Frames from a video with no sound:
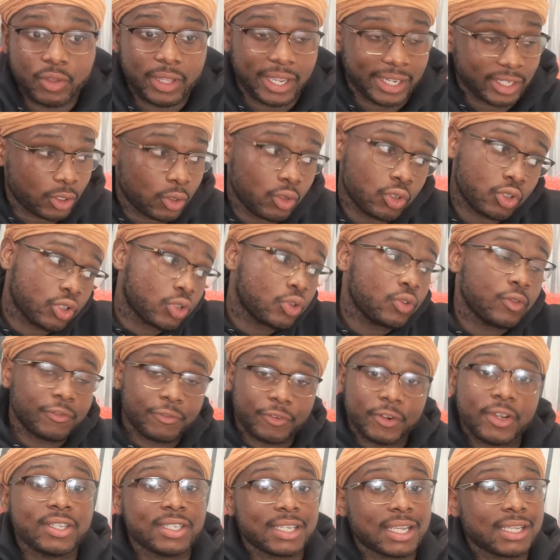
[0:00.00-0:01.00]
like, those two
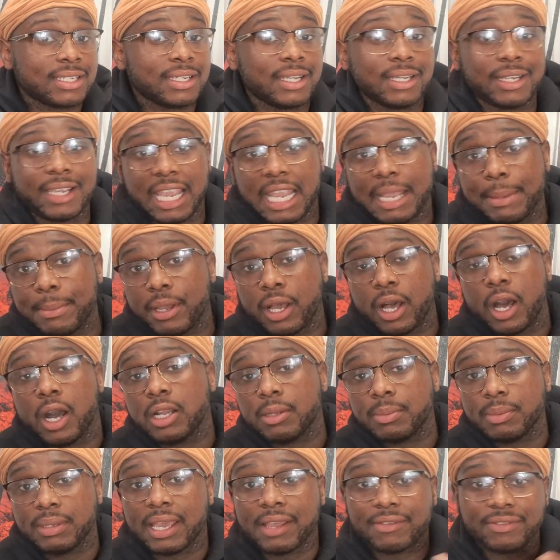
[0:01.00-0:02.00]
friends I said came and
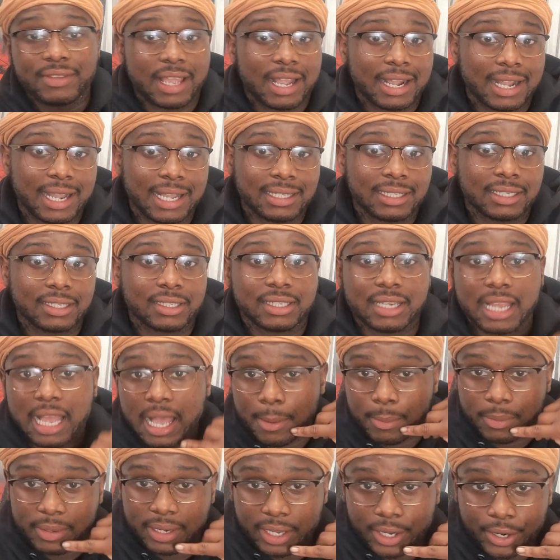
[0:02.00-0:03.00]
hugged me after I got the
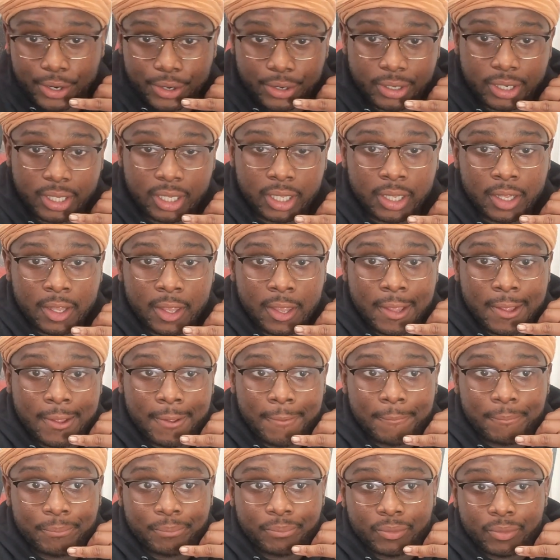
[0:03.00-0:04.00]
job when they heard it.
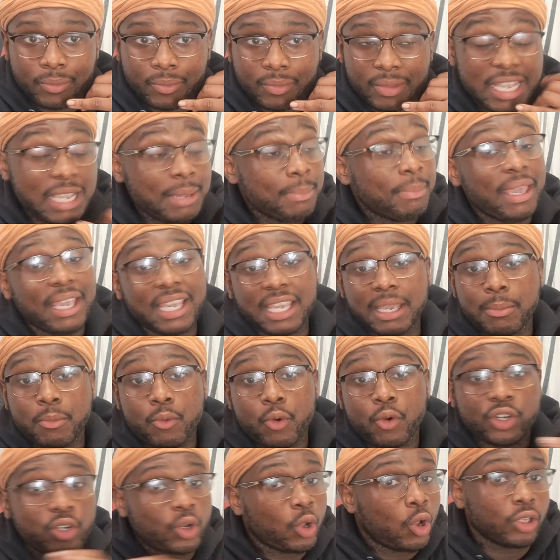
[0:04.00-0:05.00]
He making
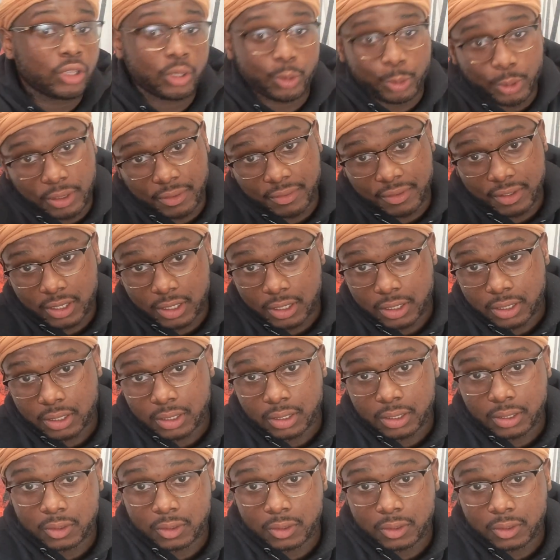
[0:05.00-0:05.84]
more than all three of us.